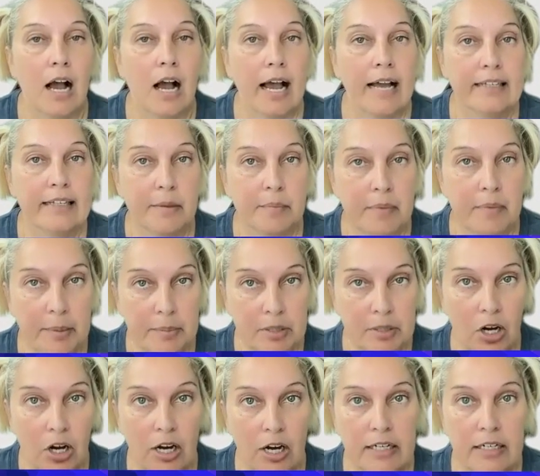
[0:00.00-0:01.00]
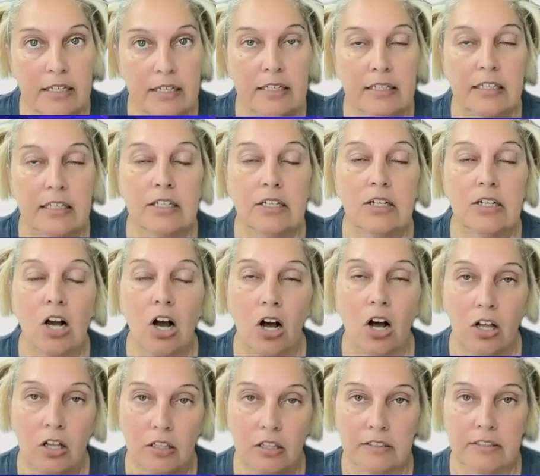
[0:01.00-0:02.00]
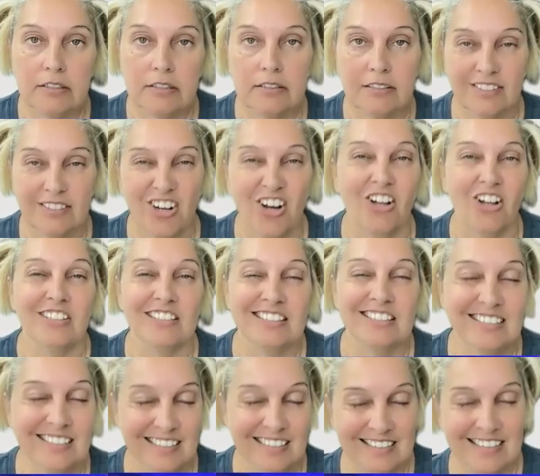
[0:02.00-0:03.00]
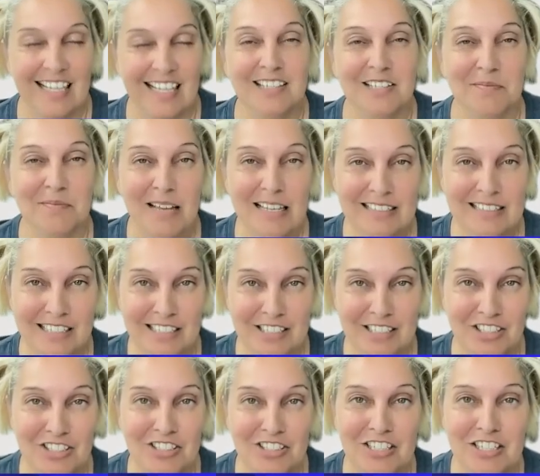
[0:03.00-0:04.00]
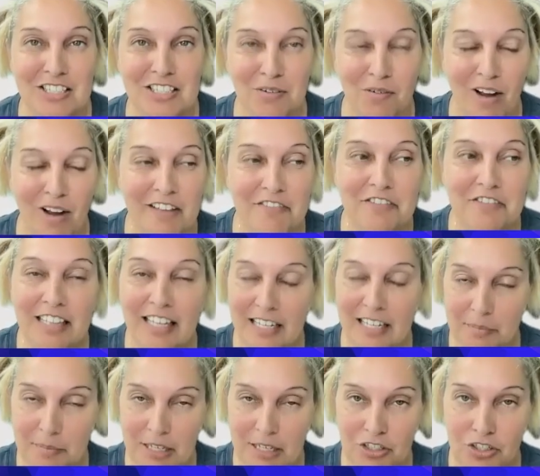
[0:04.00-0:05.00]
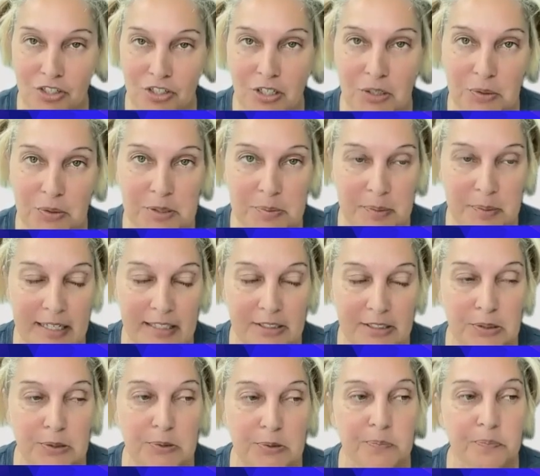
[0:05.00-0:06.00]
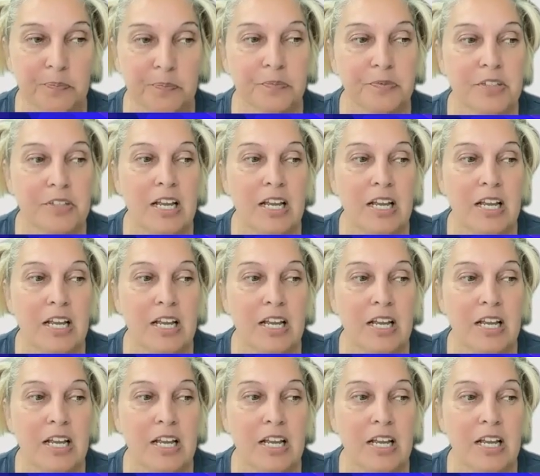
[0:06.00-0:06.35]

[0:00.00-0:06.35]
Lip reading: Agamemnon sends a message to his wife, Clytemnestra, who is back home,